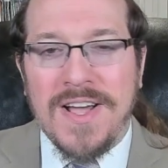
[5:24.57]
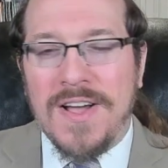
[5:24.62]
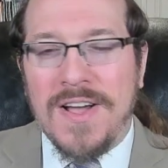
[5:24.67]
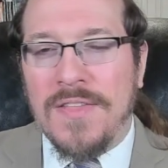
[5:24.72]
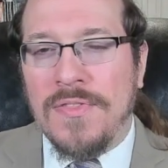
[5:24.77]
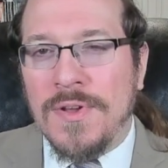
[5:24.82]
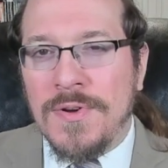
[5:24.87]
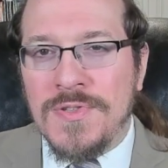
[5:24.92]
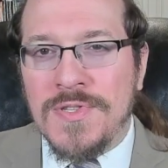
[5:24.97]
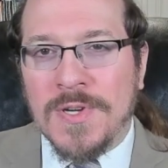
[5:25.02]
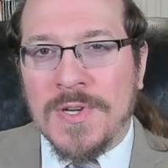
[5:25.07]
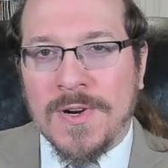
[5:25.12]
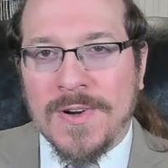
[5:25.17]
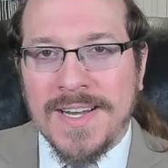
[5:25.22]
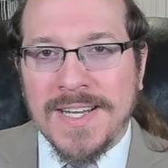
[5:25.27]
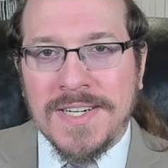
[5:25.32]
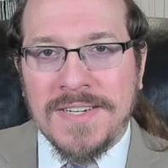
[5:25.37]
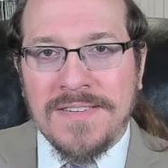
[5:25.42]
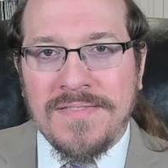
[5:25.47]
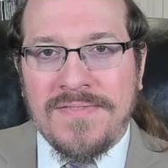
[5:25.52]
Those
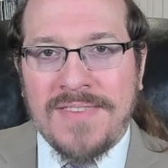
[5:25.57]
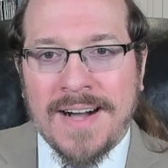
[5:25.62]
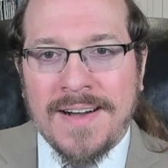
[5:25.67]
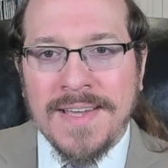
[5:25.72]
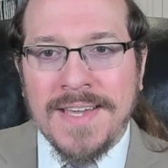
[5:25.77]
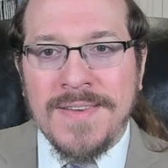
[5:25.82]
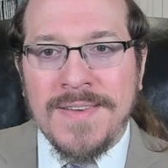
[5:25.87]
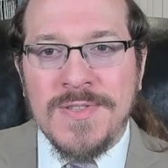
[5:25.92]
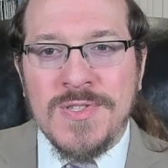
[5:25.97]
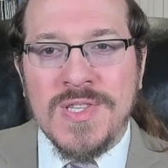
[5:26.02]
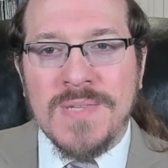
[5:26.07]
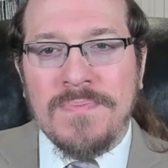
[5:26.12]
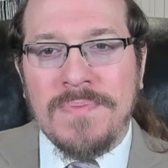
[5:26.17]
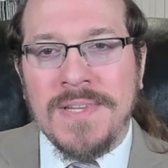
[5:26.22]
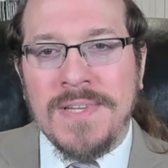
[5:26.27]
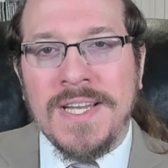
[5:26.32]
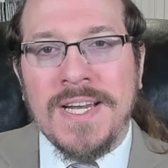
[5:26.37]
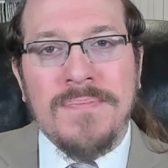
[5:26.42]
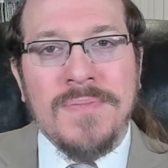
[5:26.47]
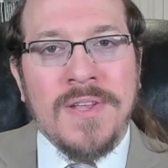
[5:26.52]
critical values
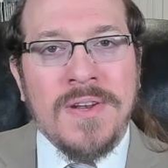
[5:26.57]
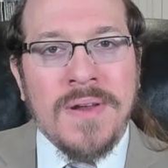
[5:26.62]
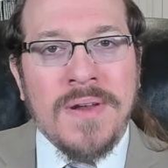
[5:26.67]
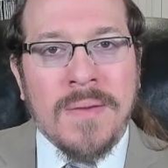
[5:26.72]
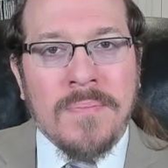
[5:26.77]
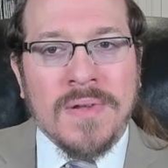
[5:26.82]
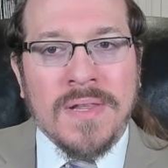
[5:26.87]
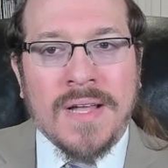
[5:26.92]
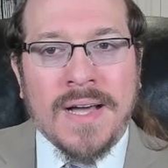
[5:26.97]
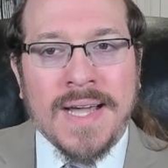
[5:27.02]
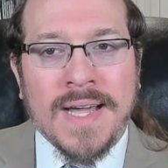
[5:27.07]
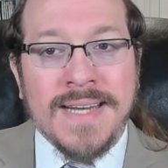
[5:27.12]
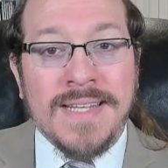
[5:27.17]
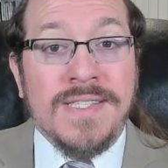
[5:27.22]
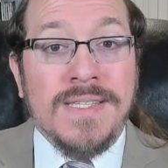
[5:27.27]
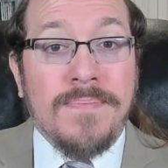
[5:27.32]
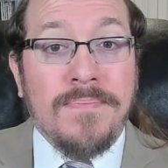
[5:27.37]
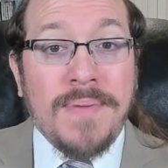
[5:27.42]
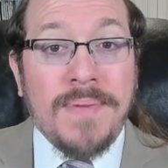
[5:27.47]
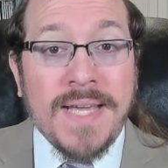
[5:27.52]
split up the number line
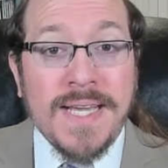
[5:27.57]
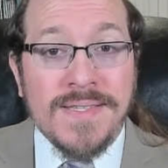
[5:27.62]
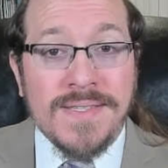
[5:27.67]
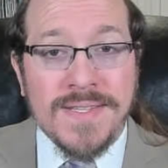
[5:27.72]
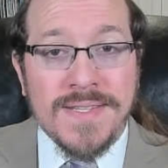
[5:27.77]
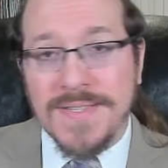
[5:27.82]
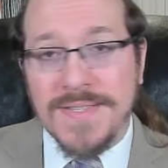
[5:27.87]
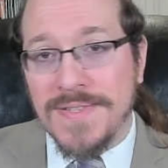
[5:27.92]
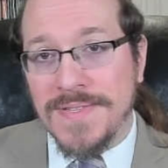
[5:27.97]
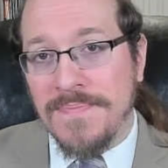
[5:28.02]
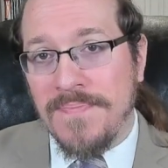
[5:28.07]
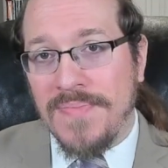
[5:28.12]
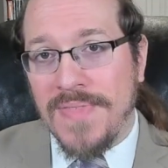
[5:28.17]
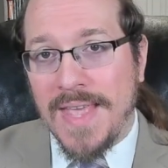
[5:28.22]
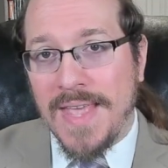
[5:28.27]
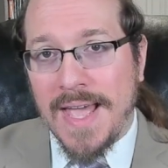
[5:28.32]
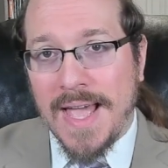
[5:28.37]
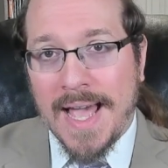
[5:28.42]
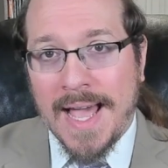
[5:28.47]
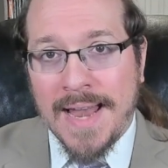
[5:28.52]
into pieces,
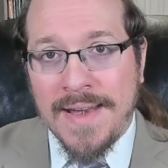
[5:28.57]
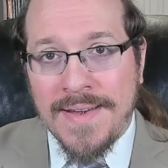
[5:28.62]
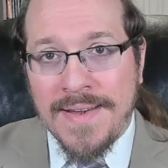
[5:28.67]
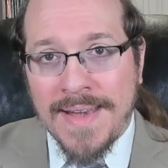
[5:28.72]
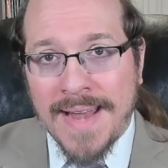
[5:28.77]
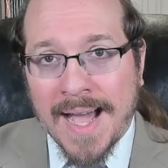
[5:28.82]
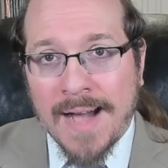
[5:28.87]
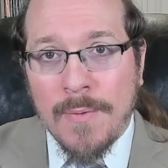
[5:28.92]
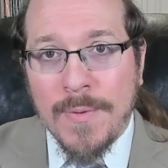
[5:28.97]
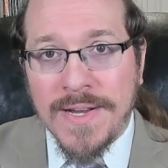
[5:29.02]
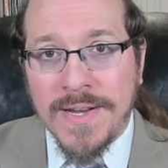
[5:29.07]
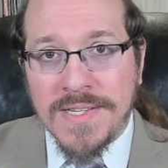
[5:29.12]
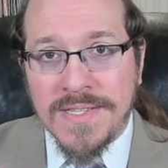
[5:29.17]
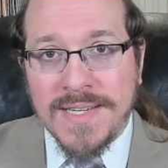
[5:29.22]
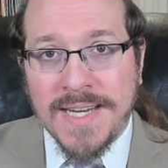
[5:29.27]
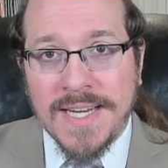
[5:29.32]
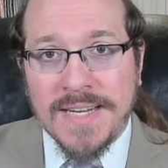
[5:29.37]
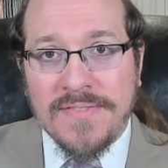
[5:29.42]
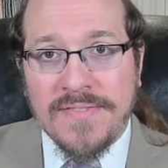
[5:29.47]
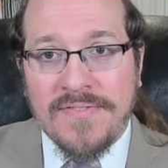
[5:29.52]
and now we
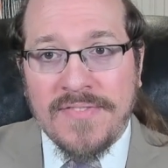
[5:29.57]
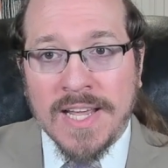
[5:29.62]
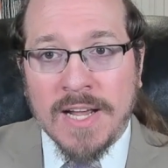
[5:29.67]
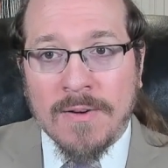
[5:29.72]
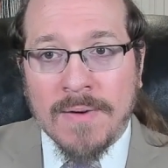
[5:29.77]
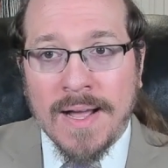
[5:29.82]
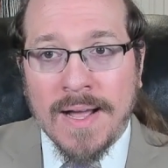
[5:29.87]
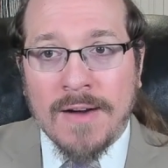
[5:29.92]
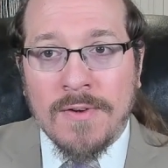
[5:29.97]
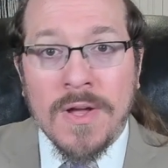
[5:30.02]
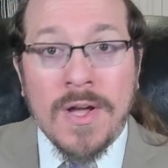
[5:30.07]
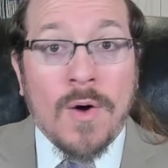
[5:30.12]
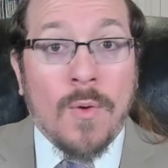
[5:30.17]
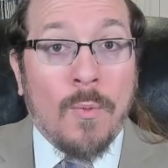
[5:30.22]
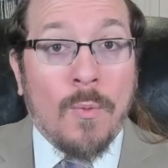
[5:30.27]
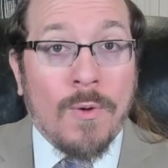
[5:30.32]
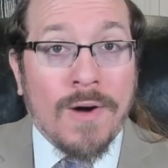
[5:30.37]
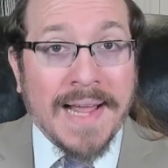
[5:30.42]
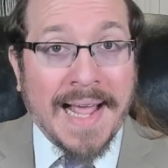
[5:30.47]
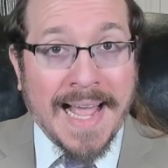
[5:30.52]
just need to figure out
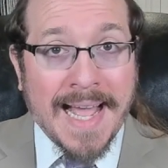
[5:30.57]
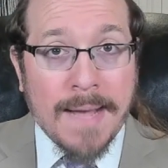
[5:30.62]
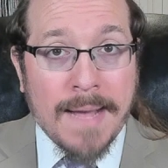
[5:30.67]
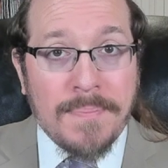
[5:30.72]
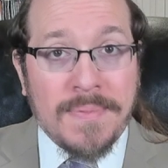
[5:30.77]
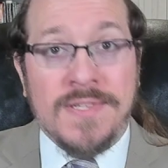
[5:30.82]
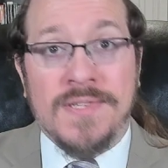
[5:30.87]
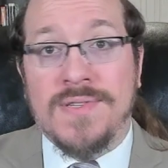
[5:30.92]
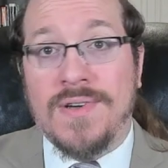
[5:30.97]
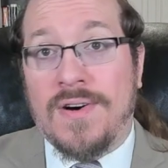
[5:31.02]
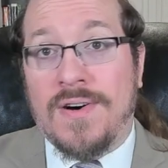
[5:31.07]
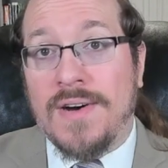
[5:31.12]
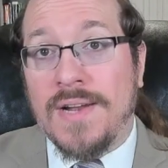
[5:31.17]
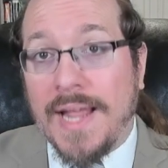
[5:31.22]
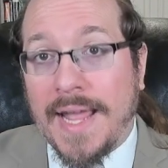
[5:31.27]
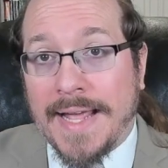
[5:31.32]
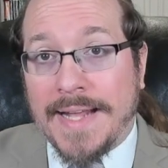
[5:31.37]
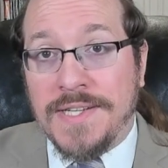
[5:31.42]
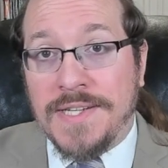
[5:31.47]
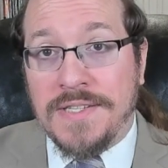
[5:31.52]
what happens
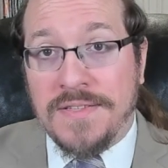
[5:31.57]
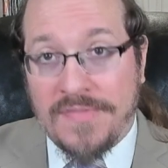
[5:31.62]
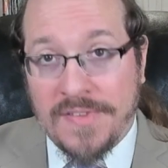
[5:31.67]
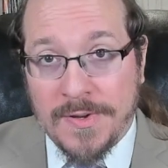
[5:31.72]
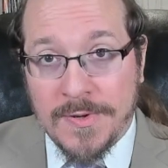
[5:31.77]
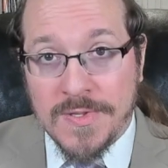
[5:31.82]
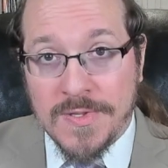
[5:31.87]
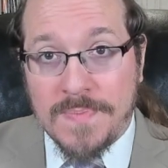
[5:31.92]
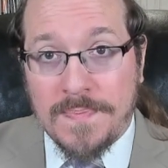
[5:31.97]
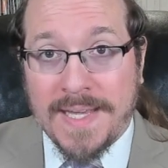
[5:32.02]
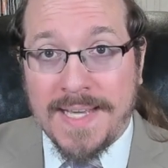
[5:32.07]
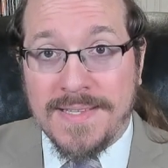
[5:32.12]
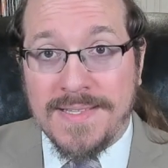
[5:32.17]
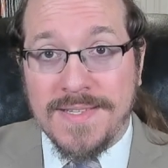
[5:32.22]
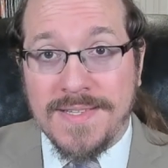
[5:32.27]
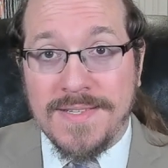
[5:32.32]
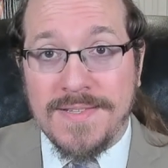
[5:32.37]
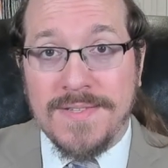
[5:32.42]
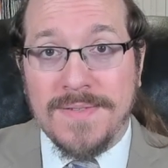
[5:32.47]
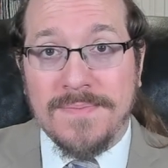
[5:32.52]
on each of those
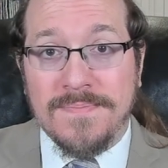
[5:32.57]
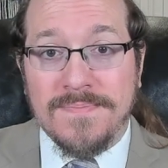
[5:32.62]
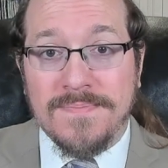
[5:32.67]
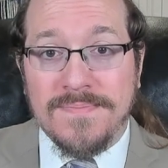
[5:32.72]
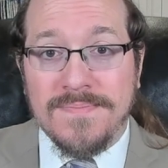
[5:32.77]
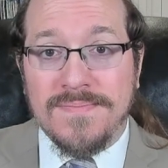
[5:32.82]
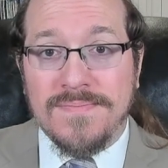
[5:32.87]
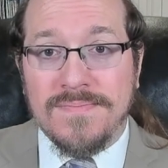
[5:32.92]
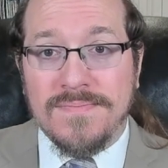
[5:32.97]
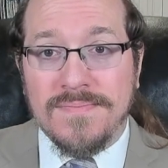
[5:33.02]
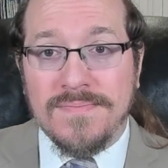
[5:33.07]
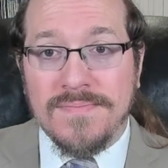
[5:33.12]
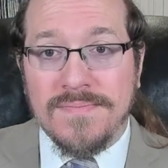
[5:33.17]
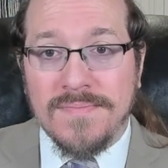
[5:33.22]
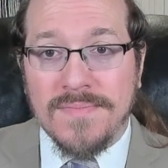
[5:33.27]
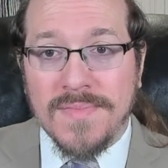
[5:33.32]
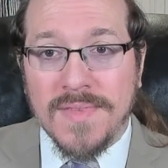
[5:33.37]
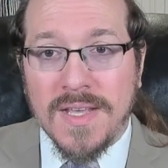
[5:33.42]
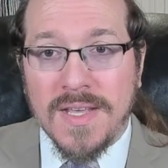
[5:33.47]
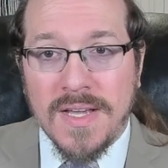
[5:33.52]
pieces.
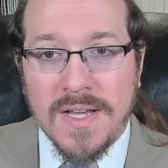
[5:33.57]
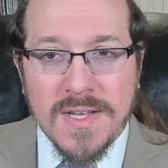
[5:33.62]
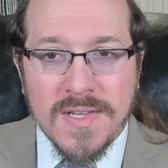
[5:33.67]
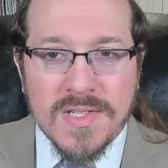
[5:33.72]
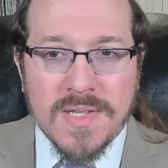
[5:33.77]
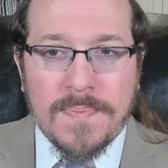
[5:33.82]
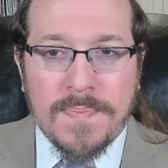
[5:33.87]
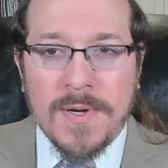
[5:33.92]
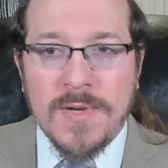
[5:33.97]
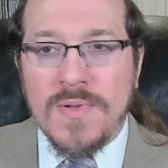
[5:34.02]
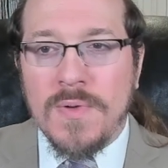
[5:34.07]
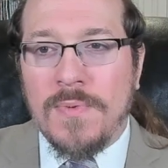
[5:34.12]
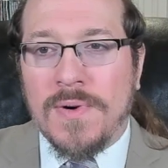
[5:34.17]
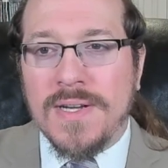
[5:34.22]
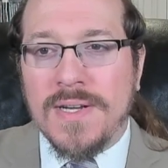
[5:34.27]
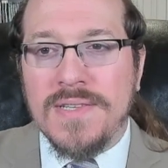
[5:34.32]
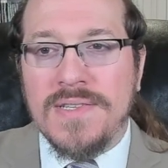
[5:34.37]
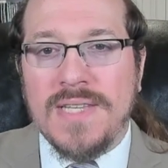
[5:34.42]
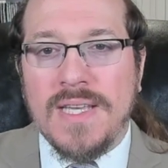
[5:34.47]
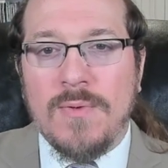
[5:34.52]
Suppose we
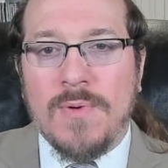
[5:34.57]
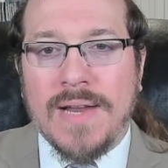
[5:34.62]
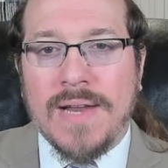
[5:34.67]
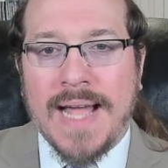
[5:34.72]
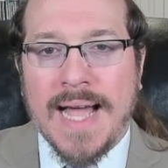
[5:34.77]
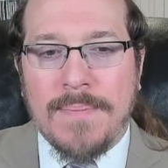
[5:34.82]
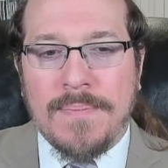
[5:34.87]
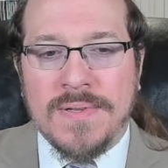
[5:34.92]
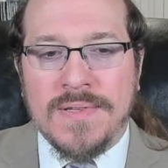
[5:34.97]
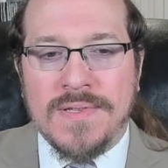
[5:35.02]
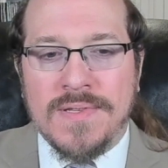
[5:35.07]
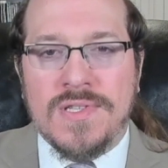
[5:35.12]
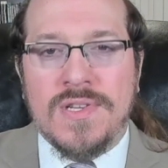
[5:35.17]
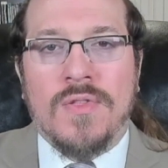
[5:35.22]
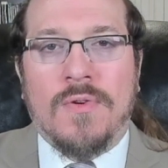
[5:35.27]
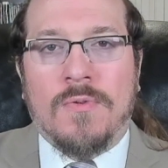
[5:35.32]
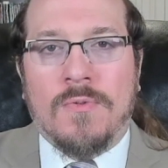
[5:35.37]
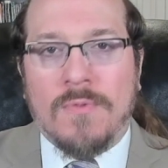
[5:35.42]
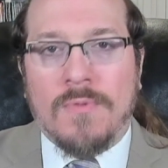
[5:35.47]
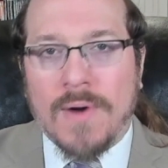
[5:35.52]
want to see what happens to
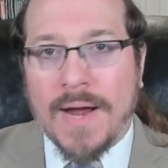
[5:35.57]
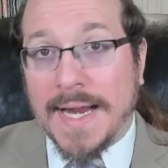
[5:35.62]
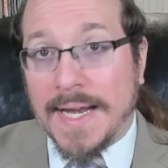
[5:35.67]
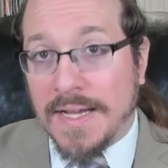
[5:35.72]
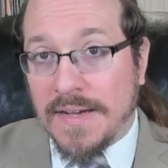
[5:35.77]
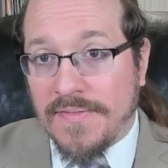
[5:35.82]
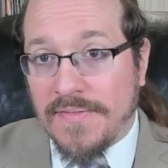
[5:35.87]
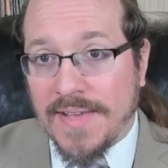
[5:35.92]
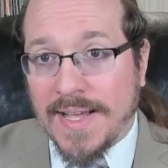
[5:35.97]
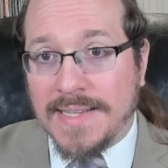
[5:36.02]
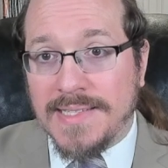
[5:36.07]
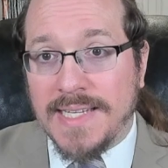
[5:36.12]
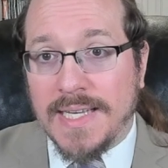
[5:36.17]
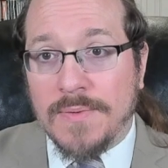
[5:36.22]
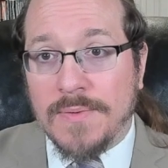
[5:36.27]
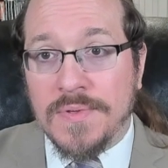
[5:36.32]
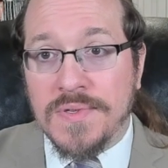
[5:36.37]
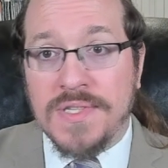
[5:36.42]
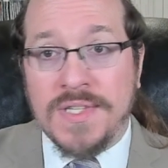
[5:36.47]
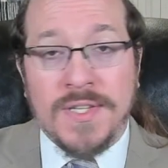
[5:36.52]
the right of x
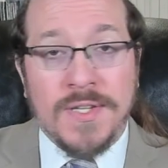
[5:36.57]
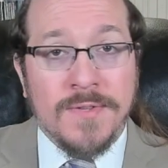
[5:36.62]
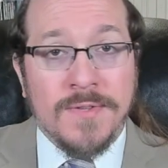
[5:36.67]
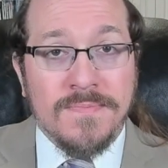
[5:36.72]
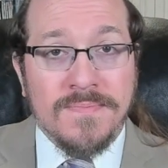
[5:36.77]
equals 2.